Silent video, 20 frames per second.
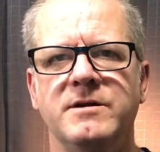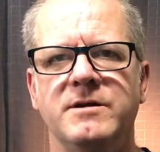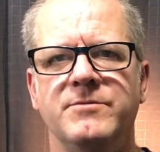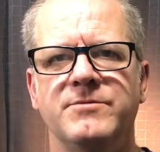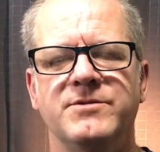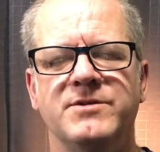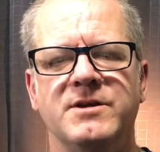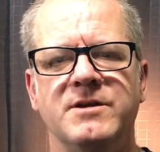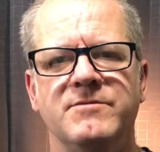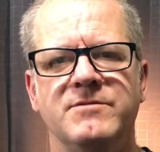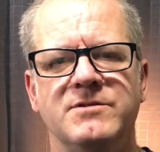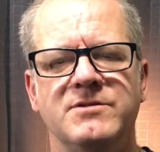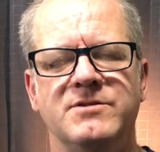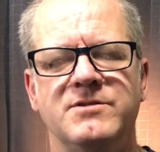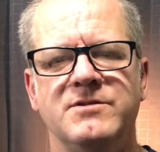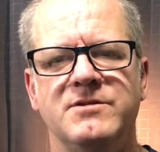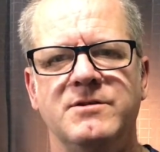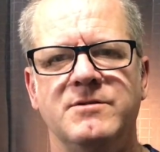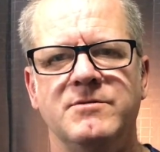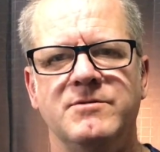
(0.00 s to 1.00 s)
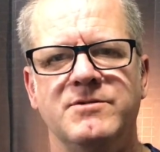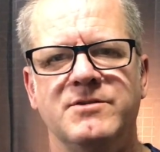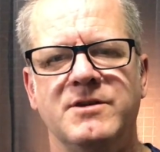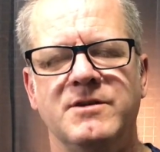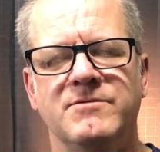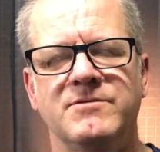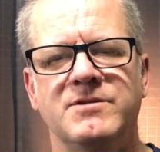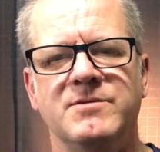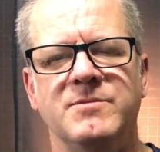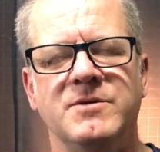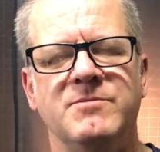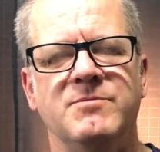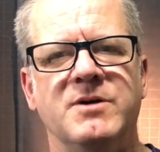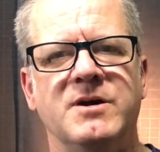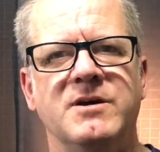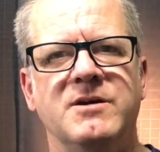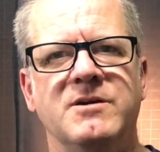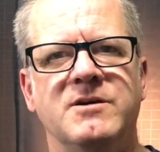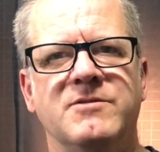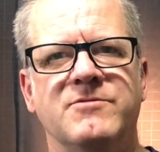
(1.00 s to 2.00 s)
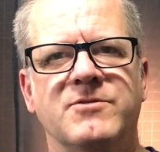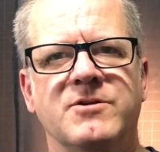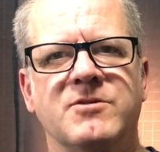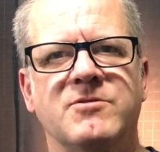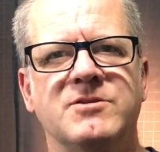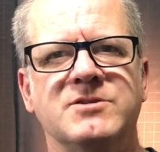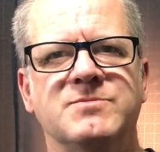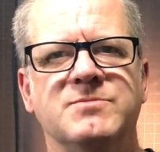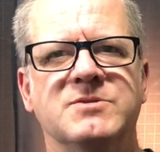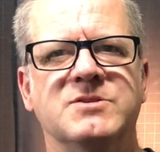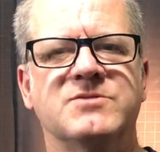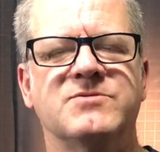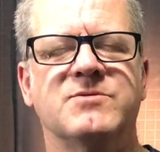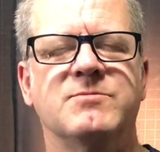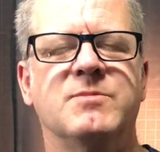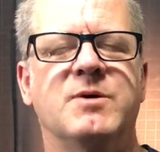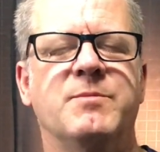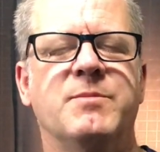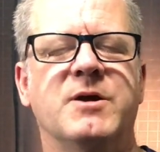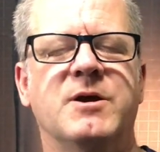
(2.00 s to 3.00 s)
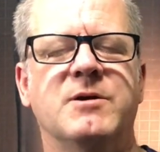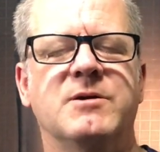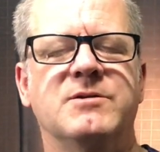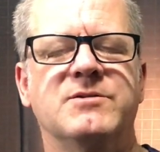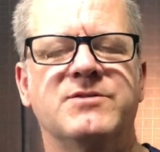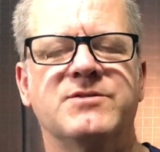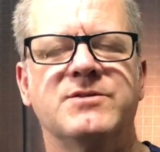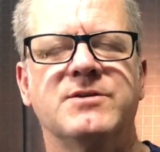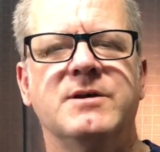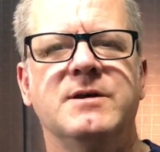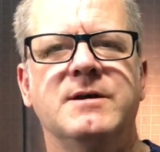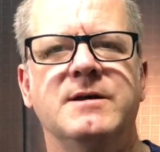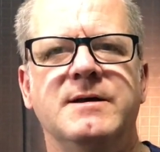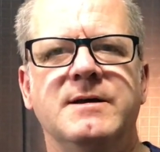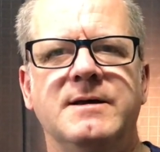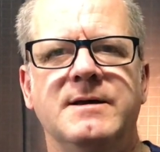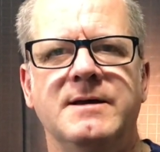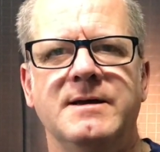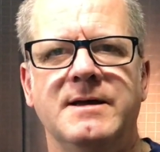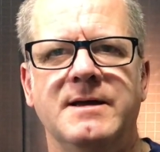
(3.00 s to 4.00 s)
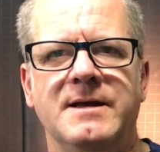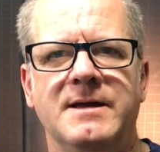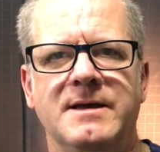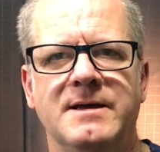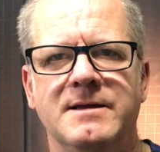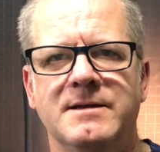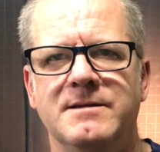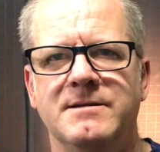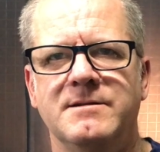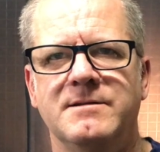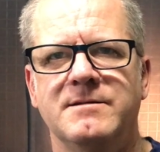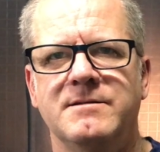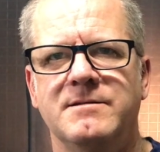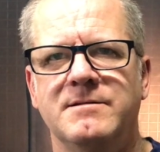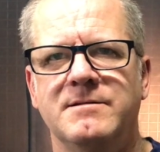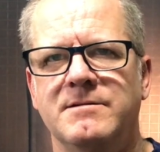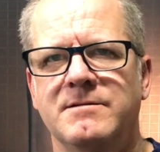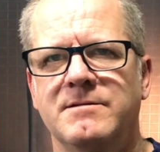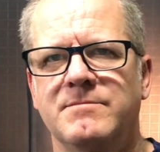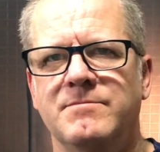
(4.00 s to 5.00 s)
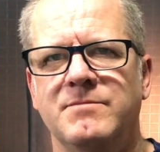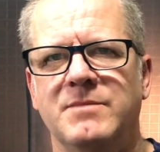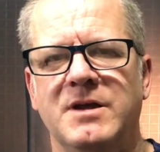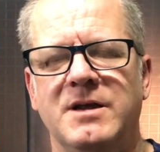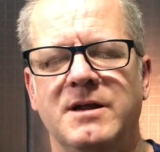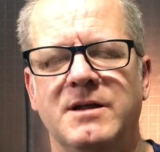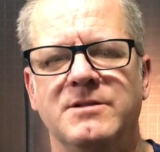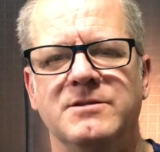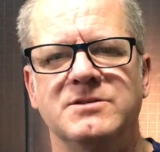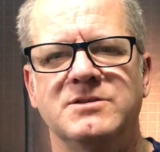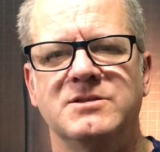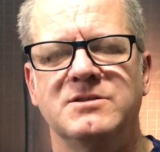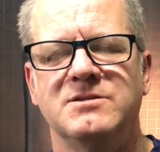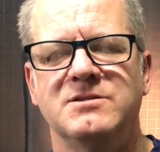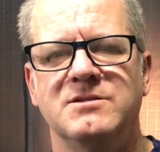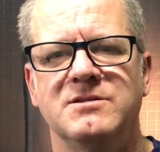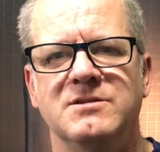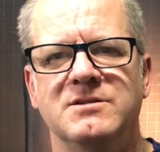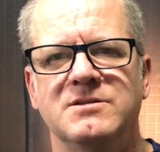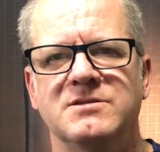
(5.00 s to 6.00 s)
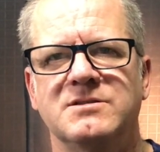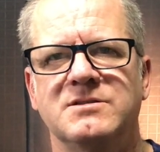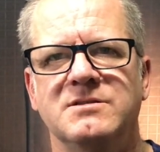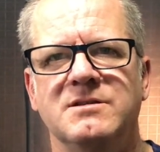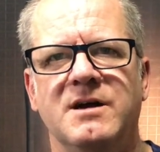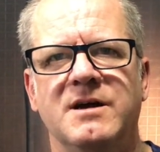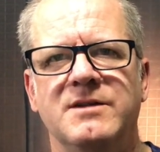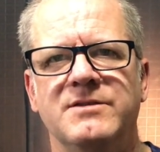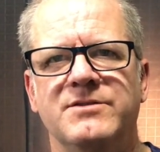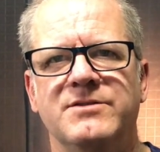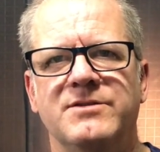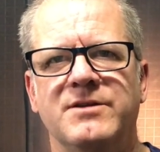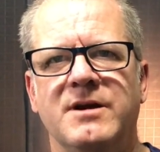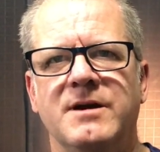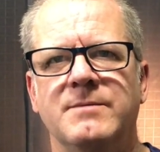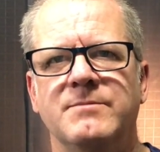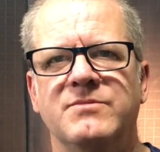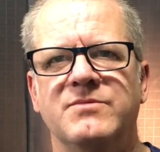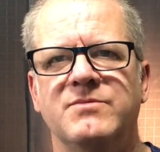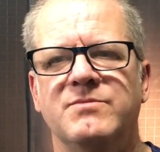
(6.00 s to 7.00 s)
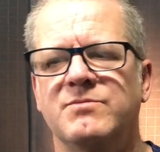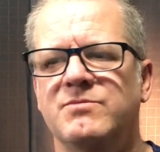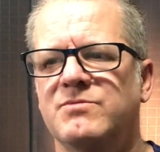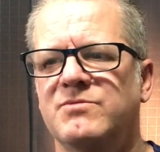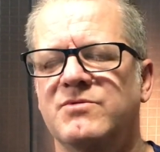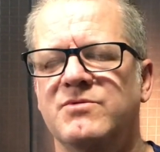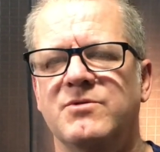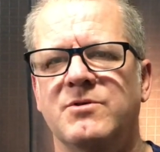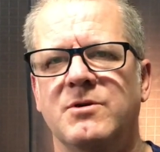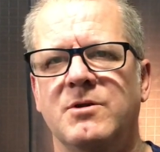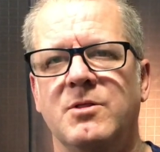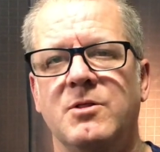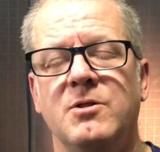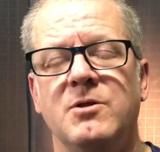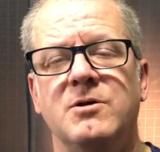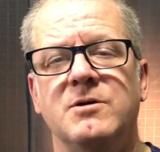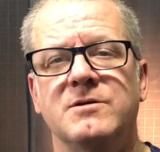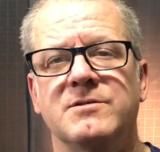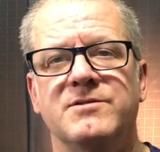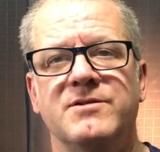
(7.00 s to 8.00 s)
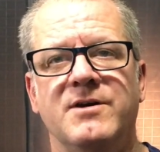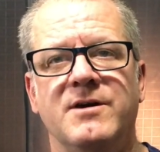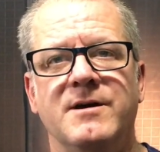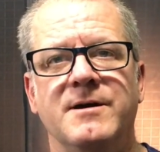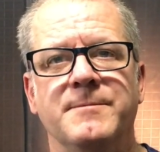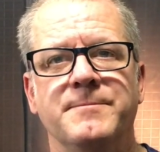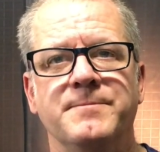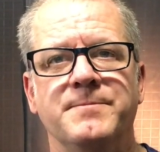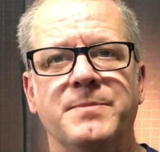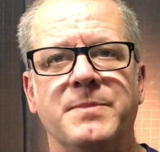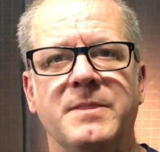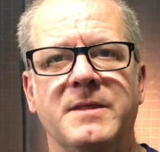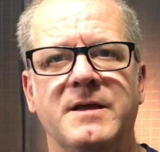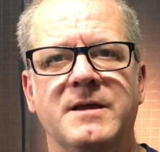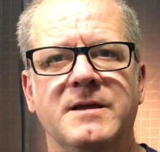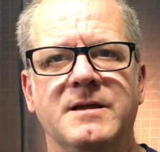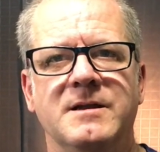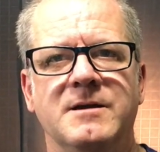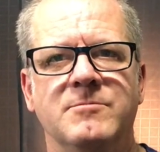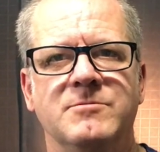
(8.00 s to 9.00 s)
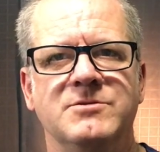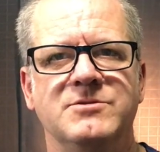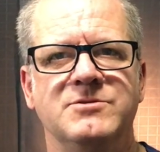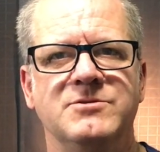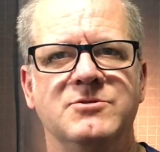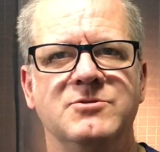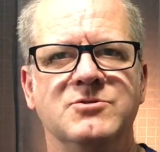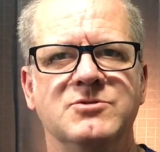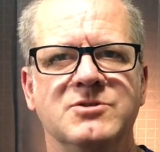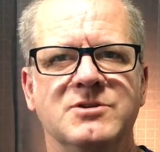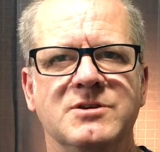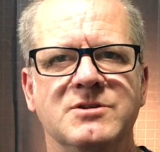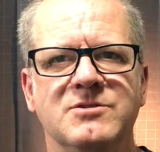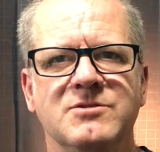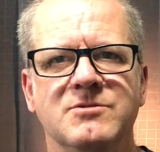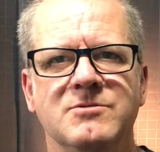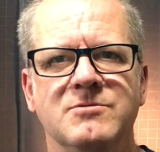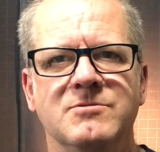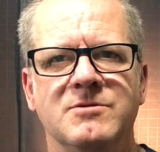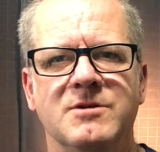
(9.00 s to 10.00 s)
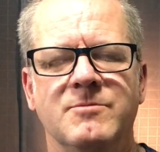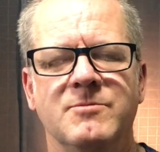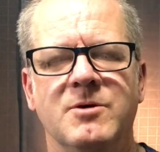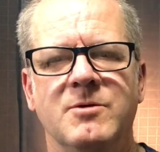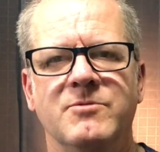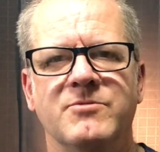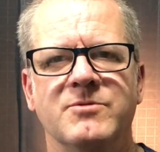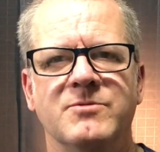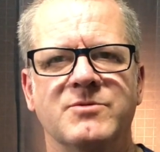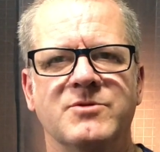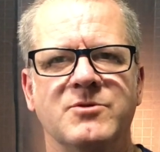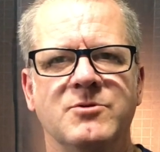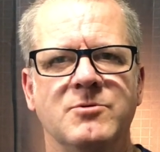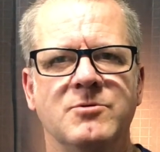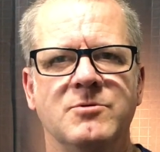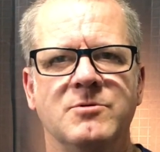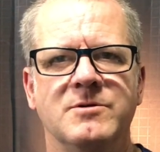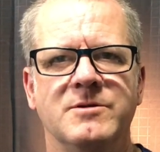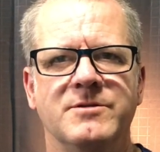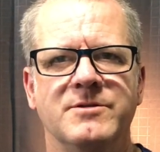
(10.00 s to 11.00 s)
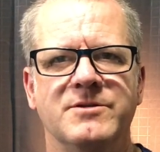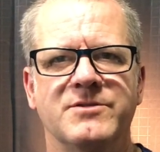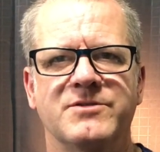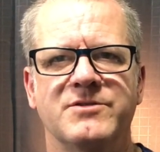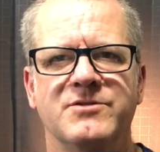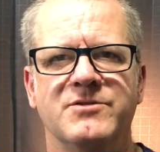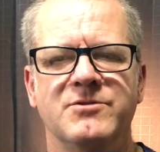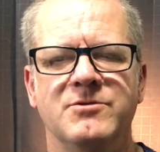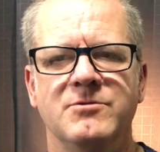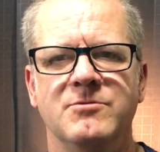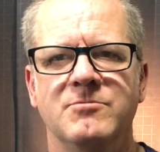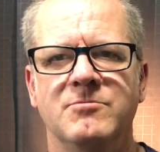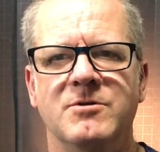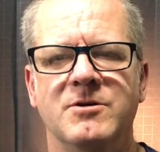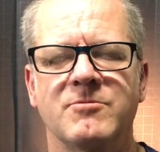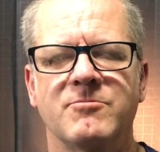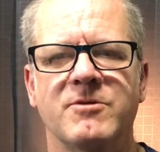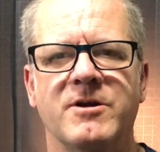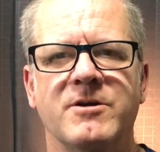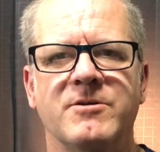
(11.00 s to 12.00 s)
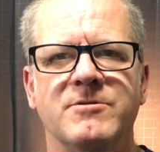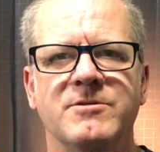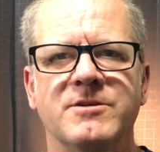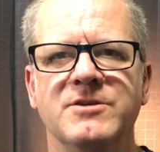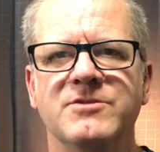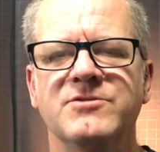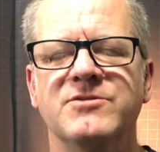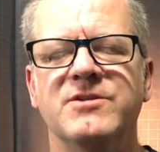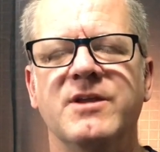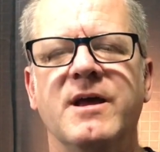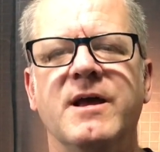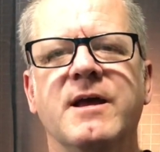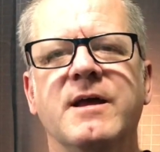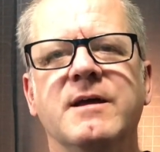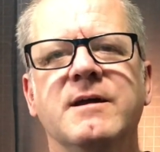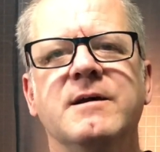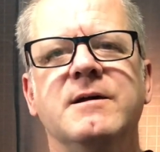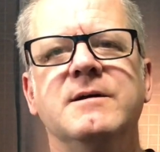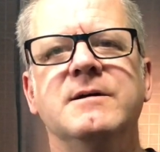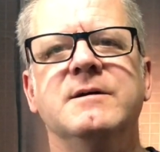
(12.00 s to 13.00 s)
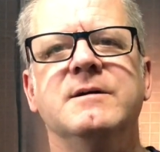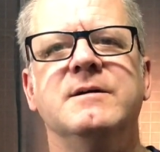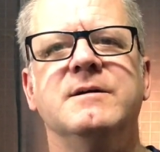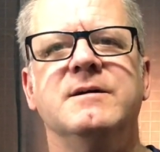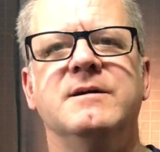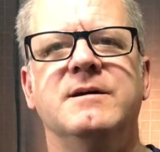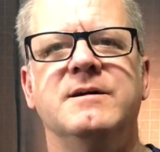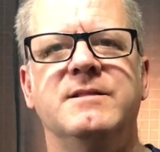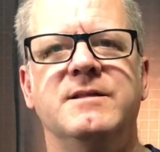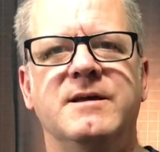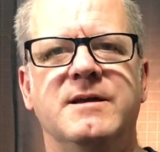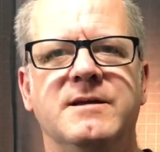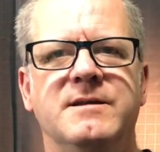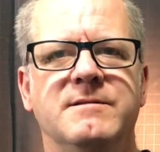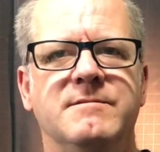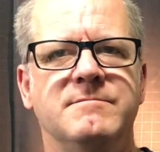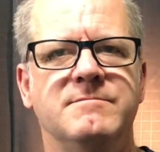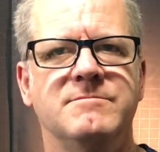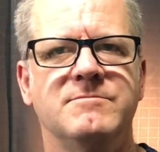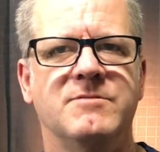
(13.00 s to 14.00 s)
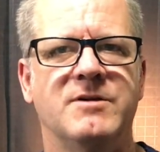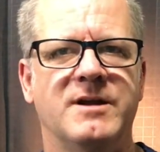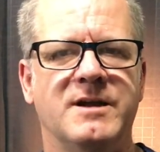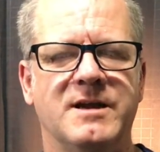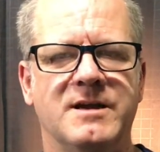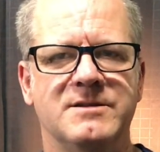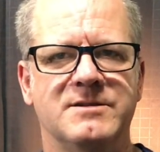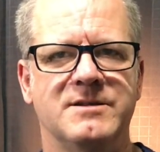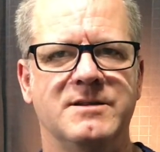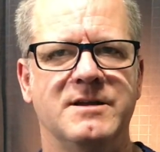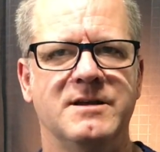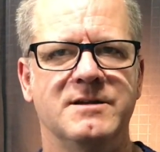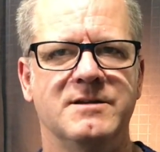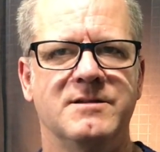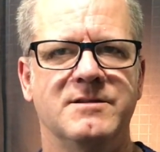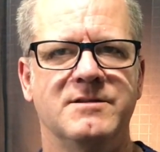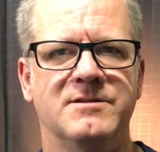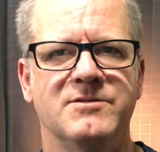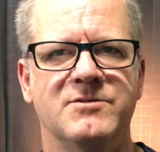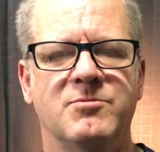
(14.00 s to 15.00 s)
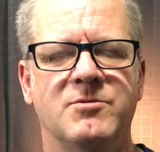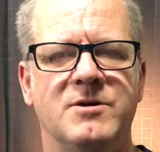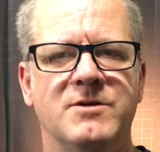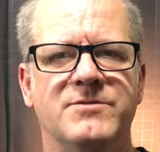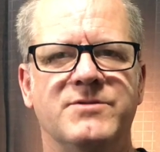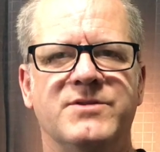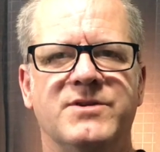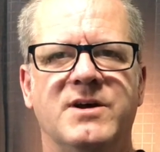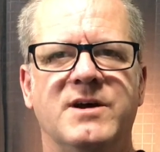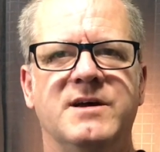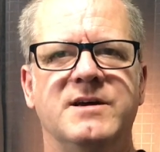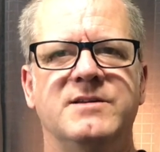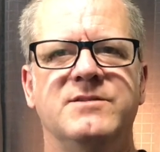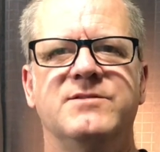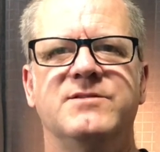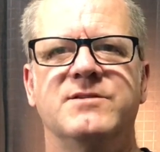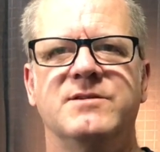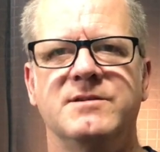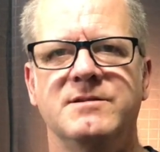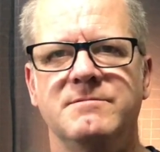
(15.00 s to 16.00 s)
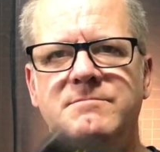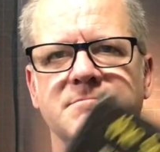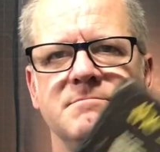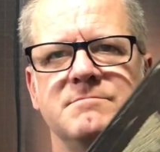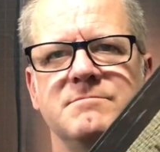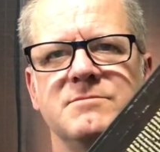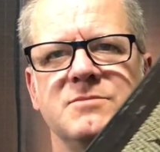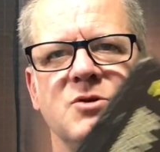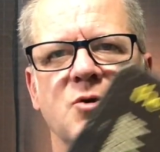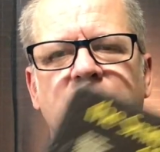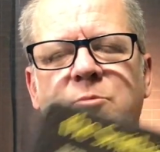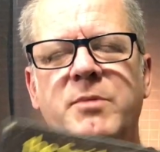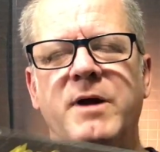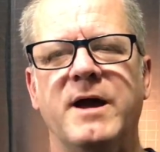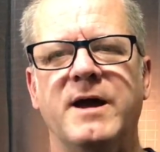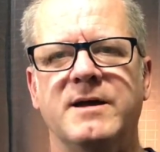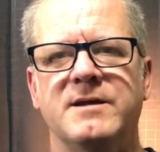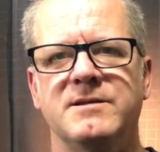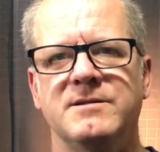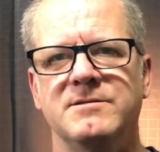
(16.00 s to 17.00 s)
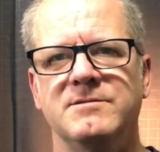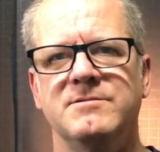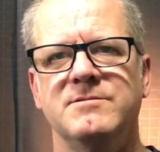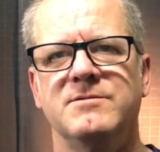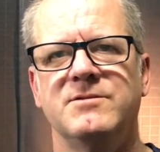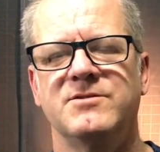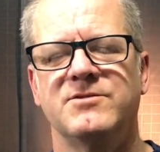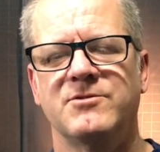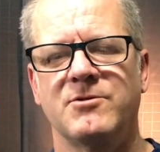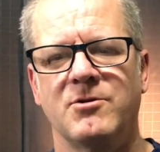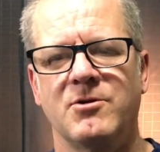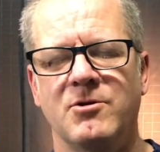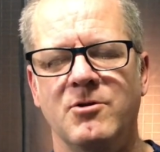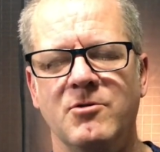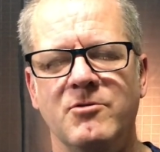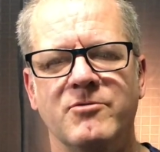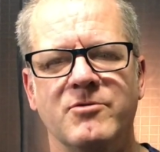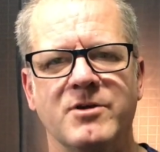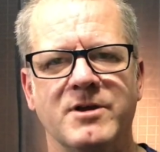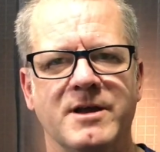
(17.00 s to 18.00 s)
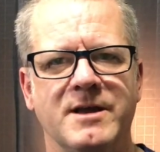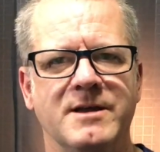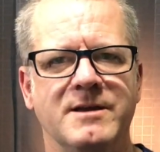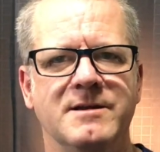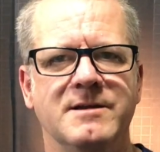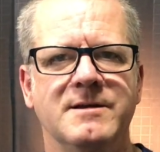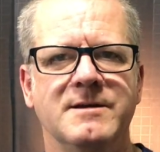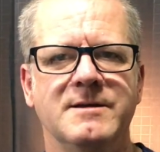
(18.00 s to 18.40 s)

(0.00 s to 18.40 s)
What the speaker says: It was given to me for Christmas from my parents, and man, I listened to this non-stop for a long time, and I would usually come home from school and listen to one record each day, and then when I got to the end of the 12 sides, I'd go back and start it over again.